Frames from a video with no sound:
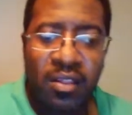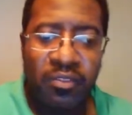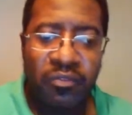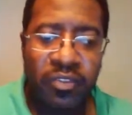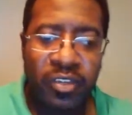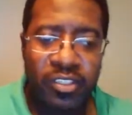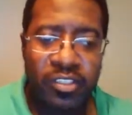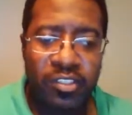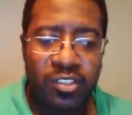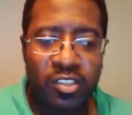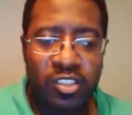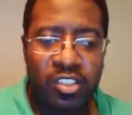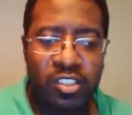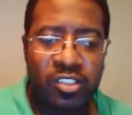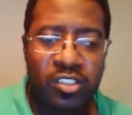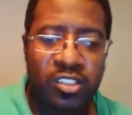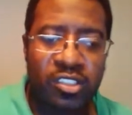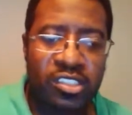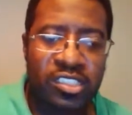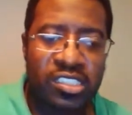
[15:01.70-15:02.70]
visitors
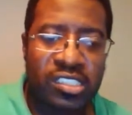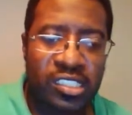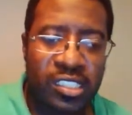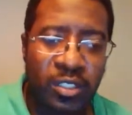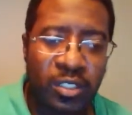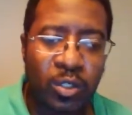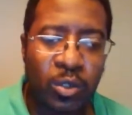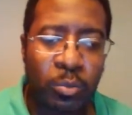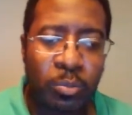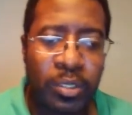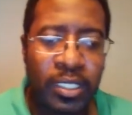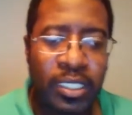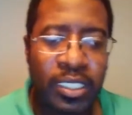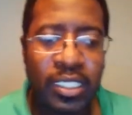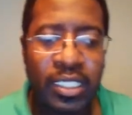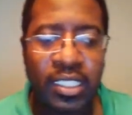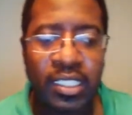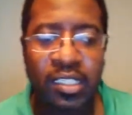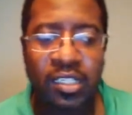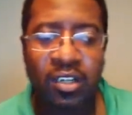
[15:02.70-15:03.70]
should still
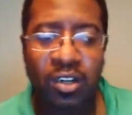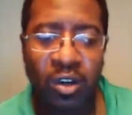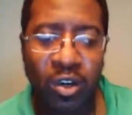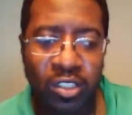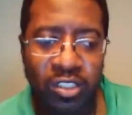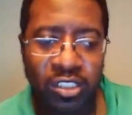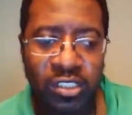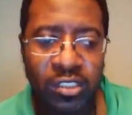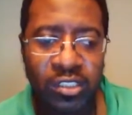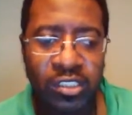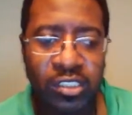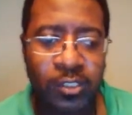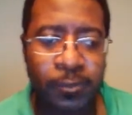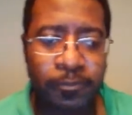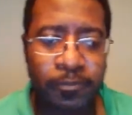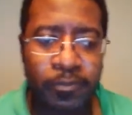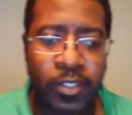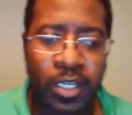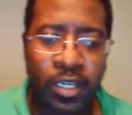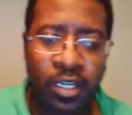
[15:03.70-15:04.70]
be cautious.
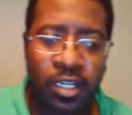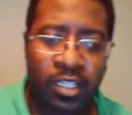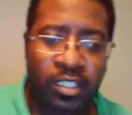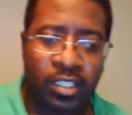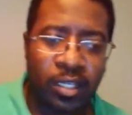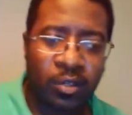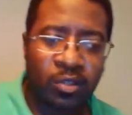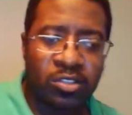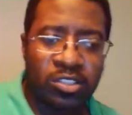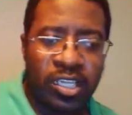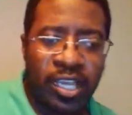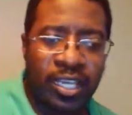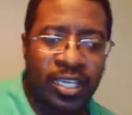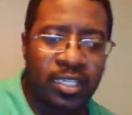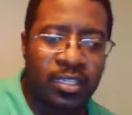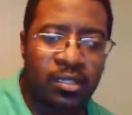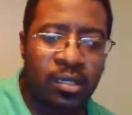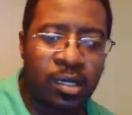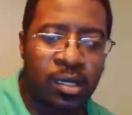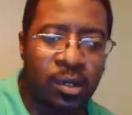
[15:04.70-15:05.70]
Yellow
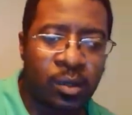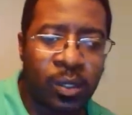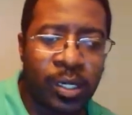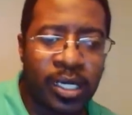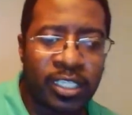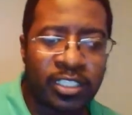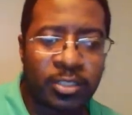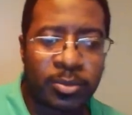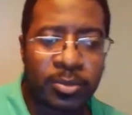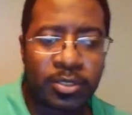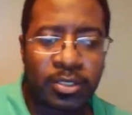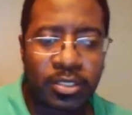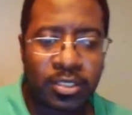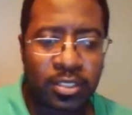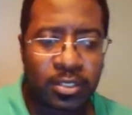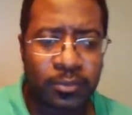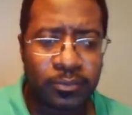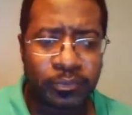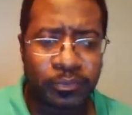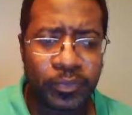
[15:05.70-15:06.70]
jacket wasps